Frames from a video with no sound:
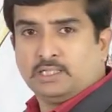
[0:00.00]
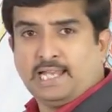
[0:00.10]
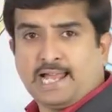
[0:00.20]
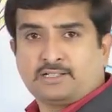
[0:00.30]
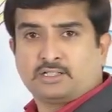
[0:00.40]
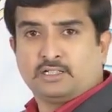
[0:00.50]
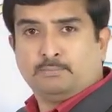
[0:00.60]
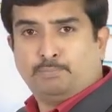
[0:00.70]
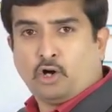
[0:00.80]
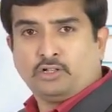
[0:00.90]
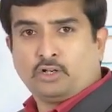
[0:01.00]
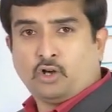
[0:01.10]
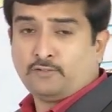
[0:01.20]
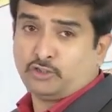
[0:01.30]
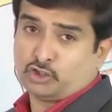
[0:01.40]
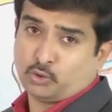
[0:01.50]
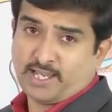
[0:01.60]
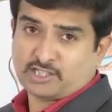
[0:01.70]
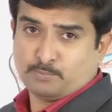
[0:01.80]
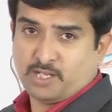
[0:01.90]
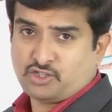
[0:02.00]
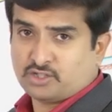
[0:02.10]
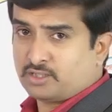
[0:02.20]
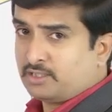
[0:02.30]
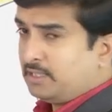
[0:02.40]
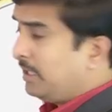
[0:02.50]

the lateral border of the psoas major